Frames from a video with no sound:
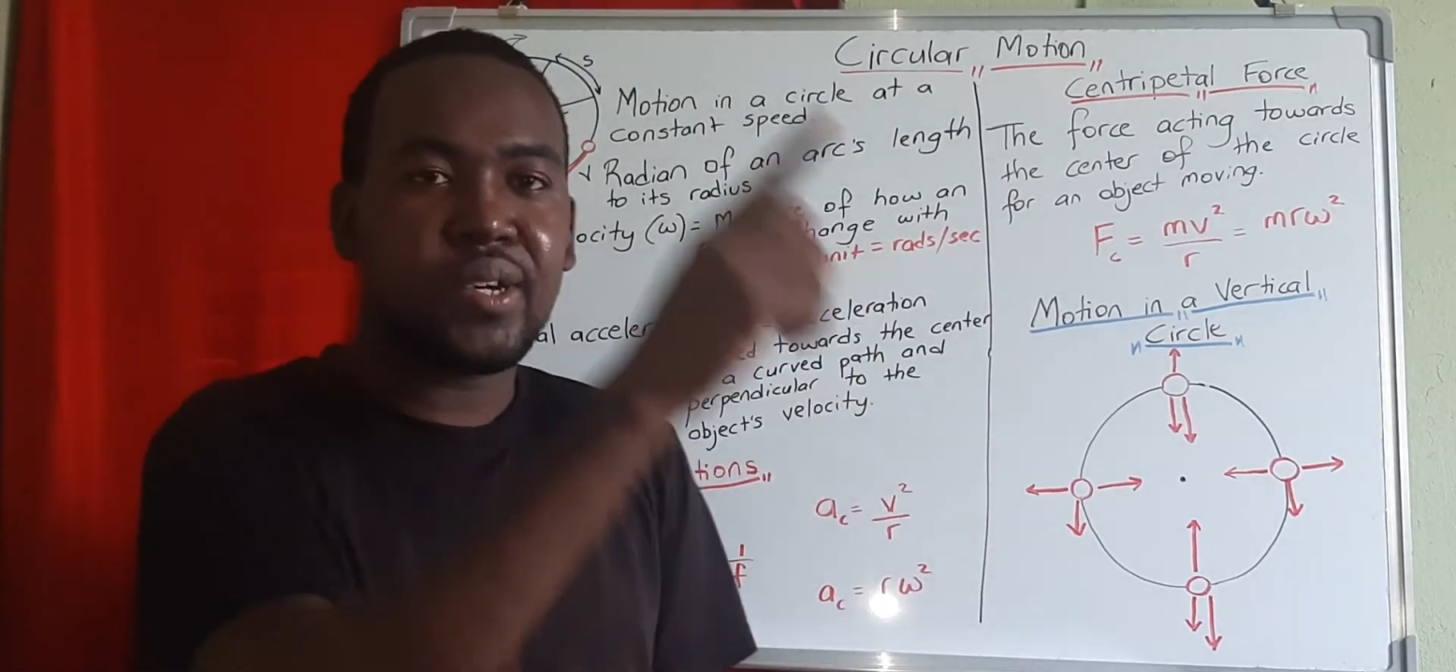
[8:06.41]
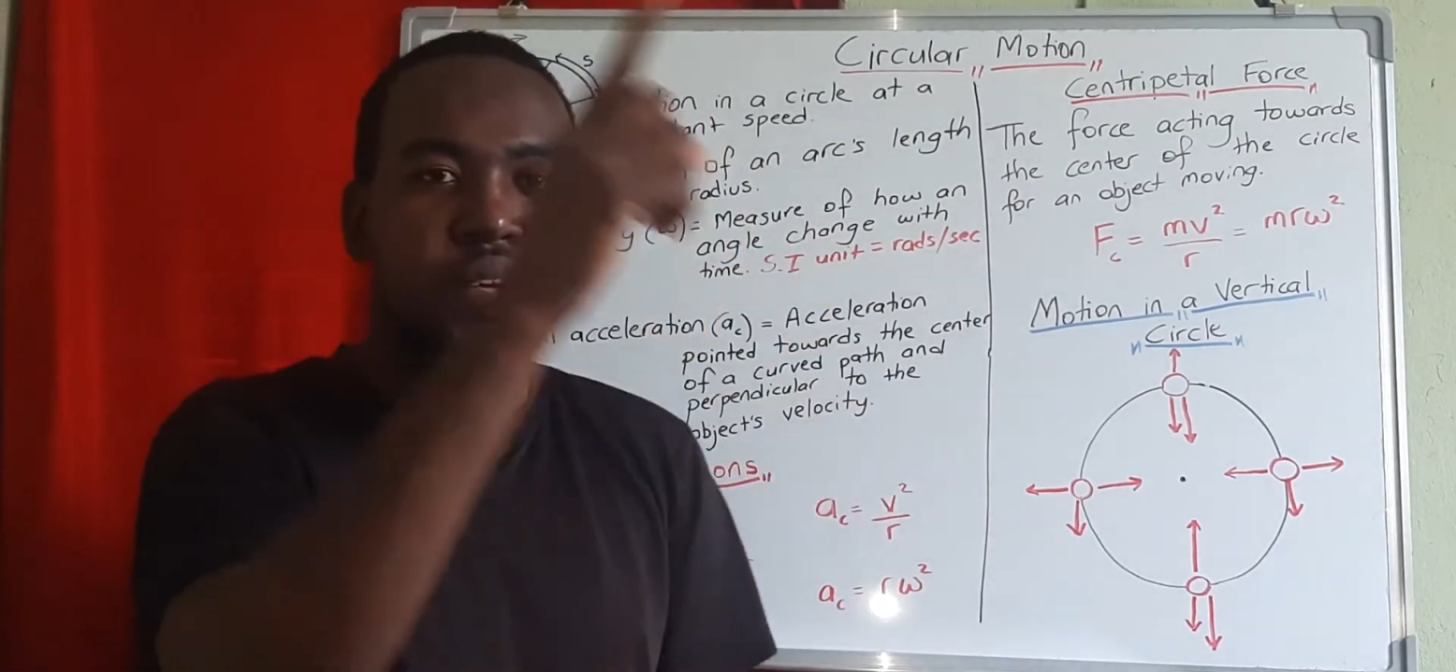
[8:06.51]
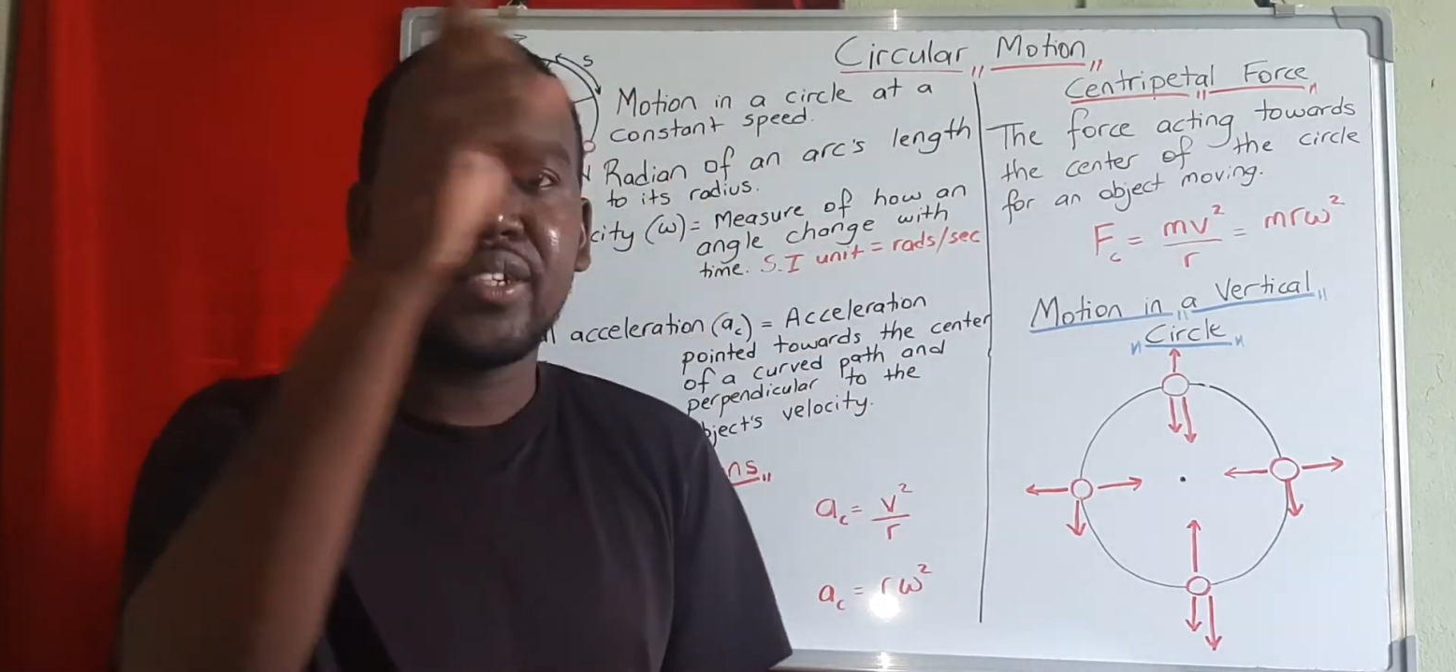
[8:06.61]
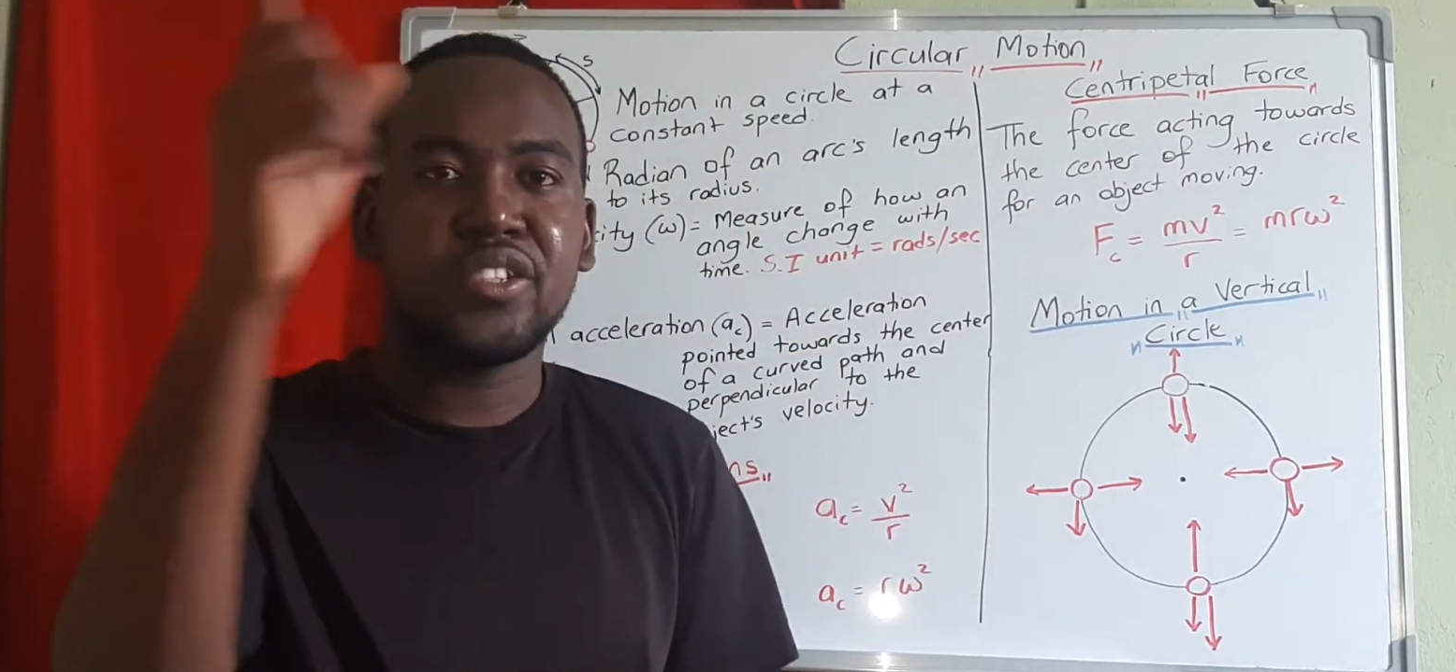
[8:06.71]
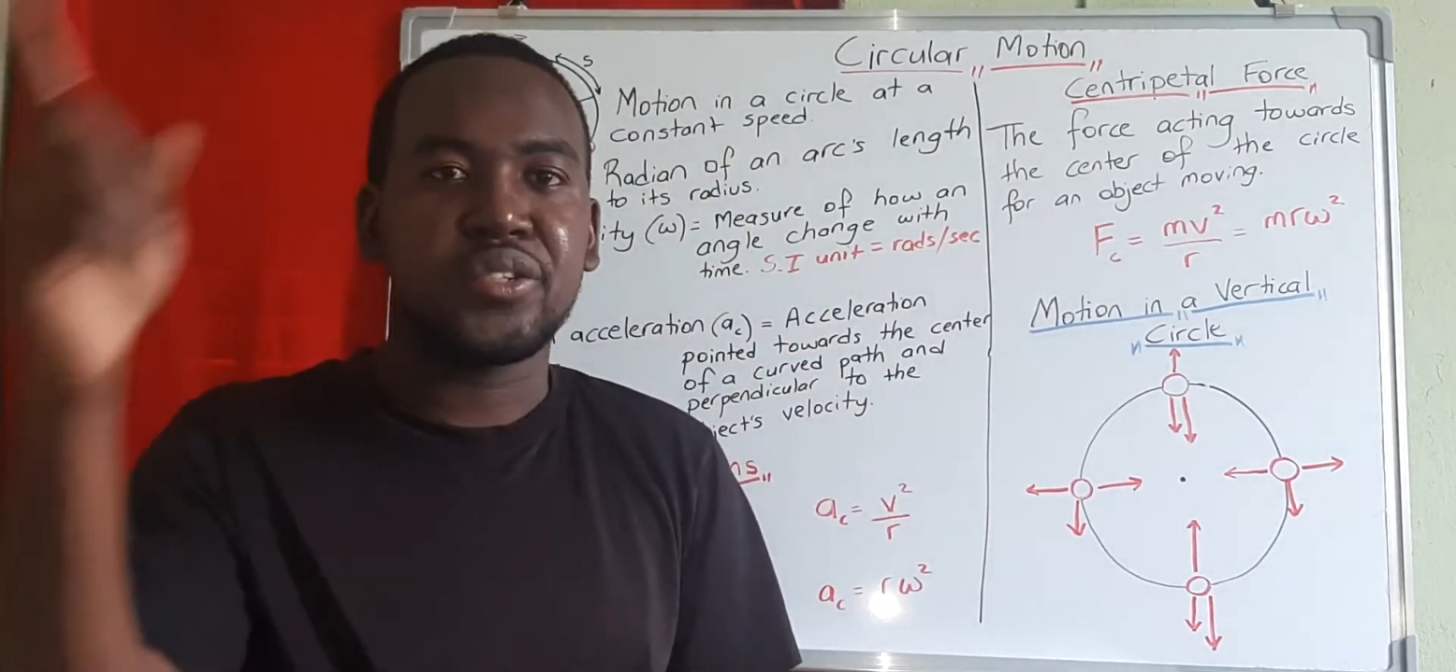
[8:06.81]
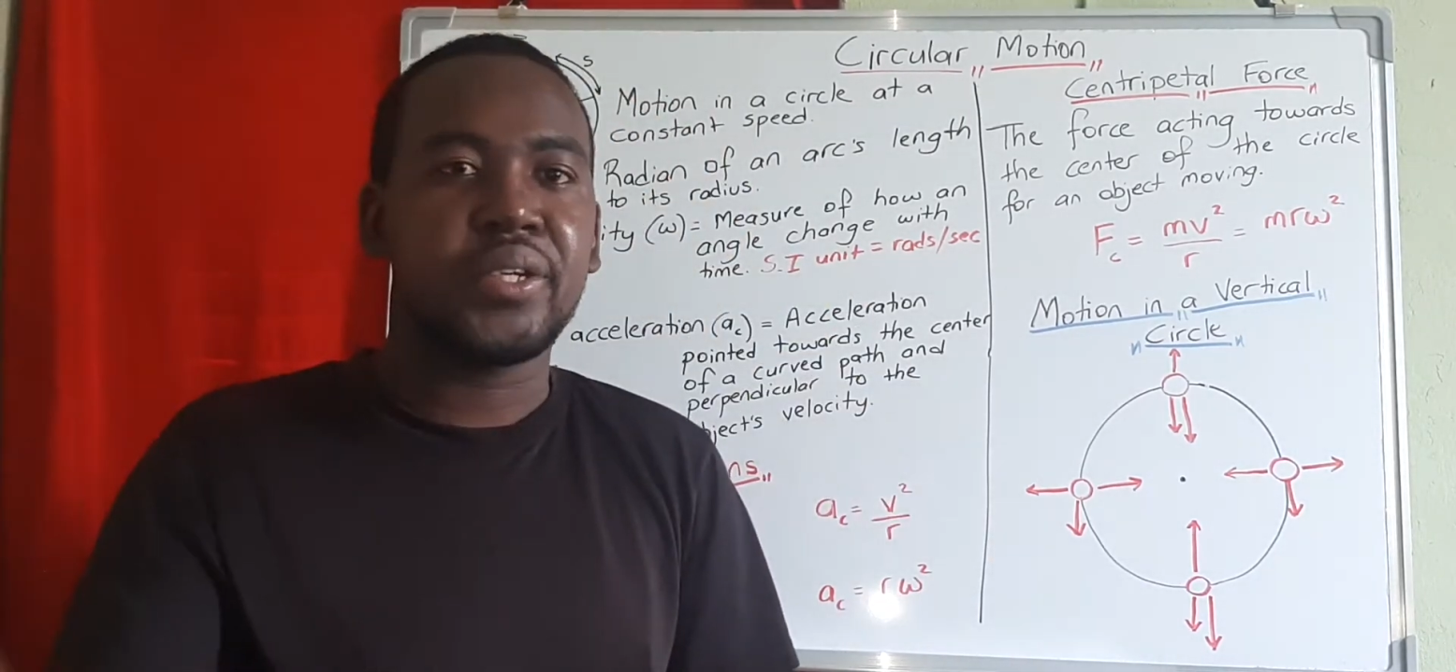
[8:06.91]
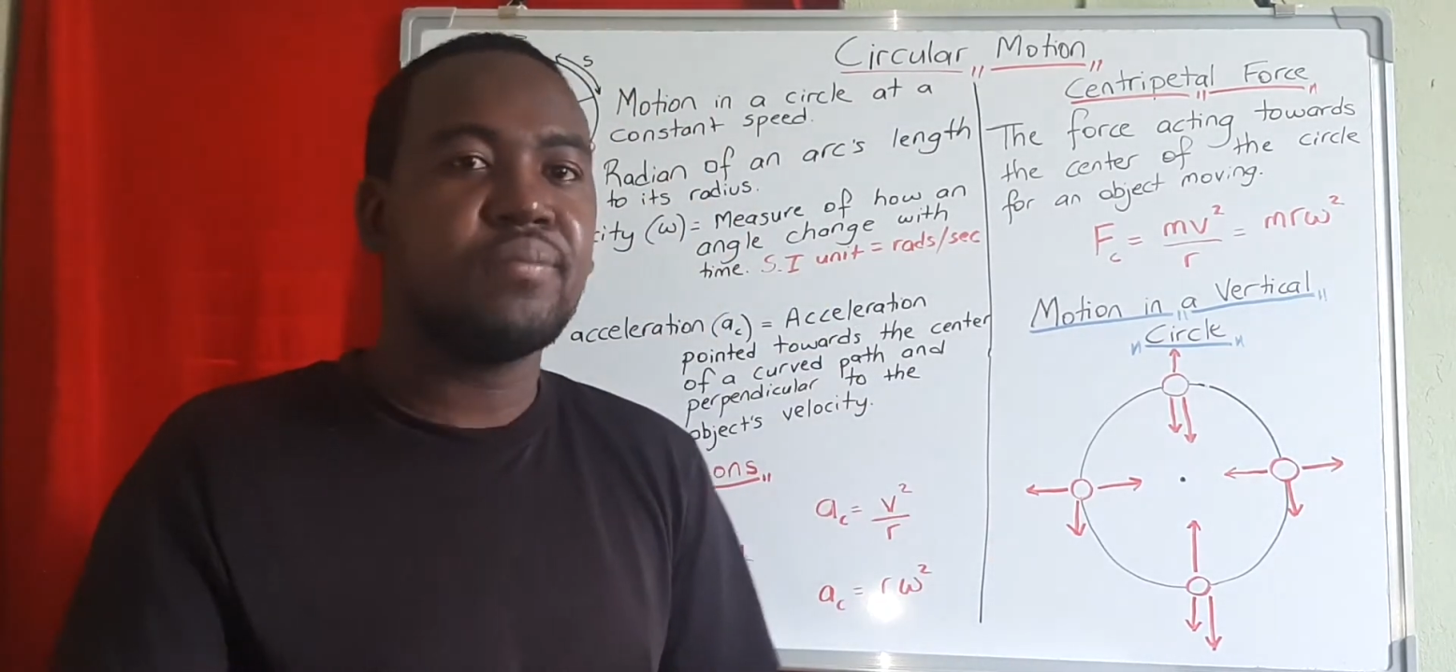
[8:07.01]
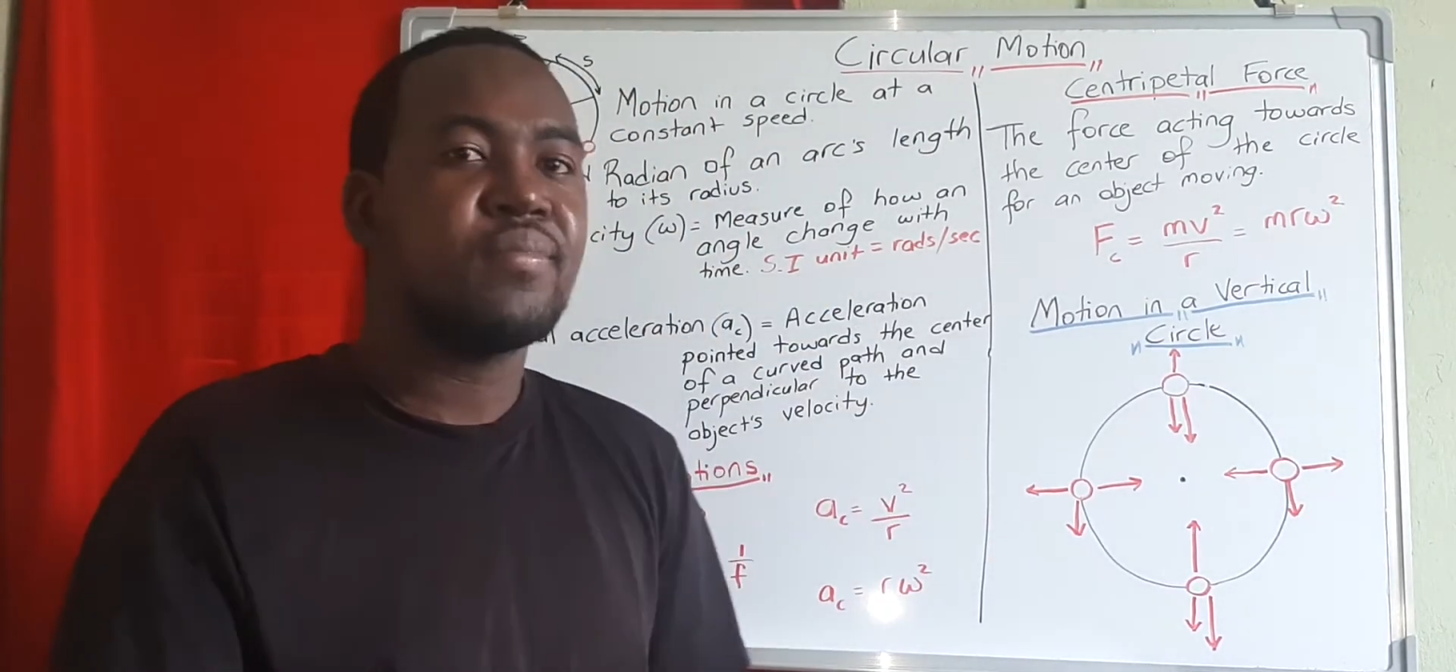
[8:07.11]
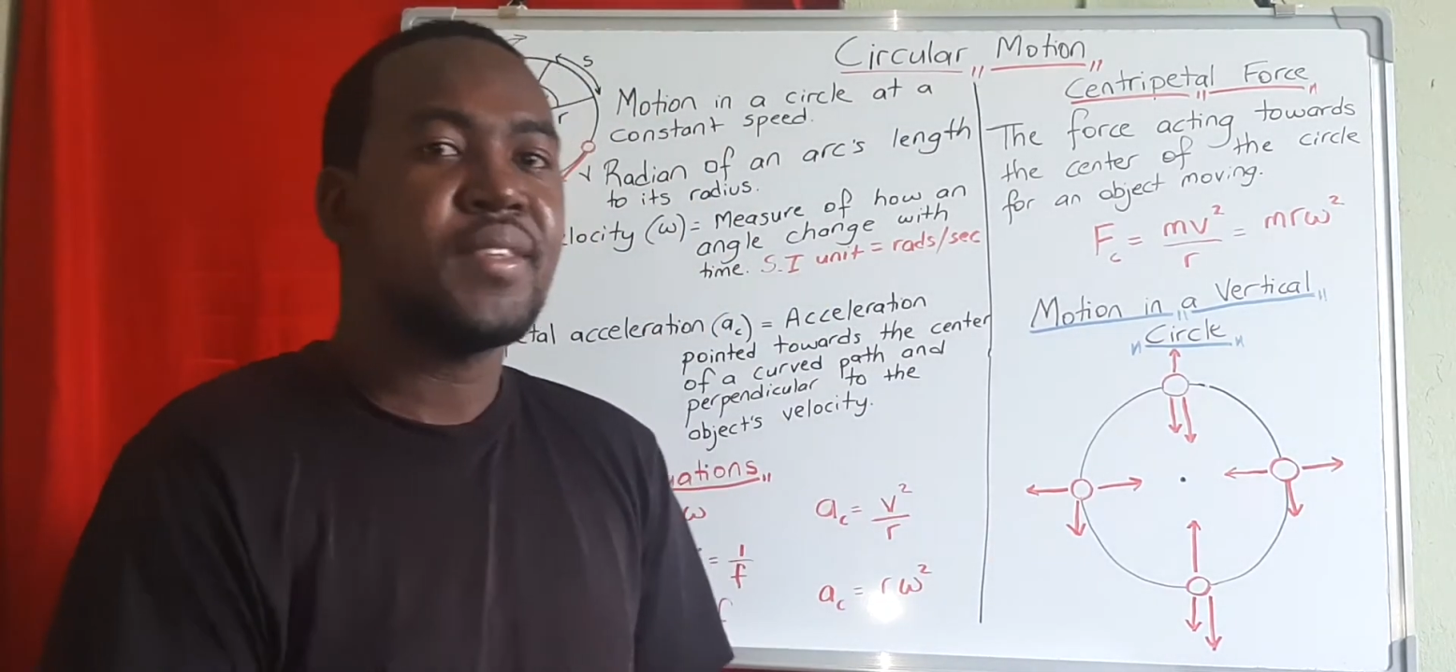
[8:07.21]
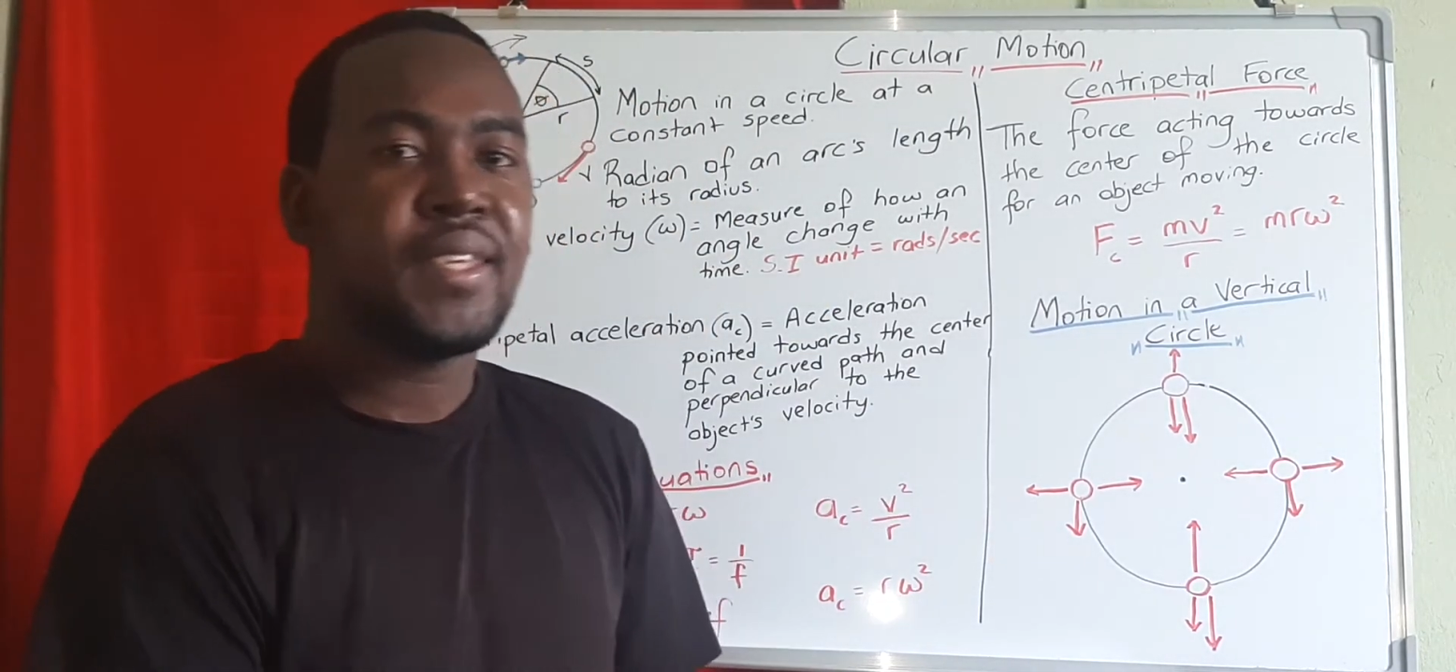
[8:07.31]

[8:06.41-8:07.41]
on a string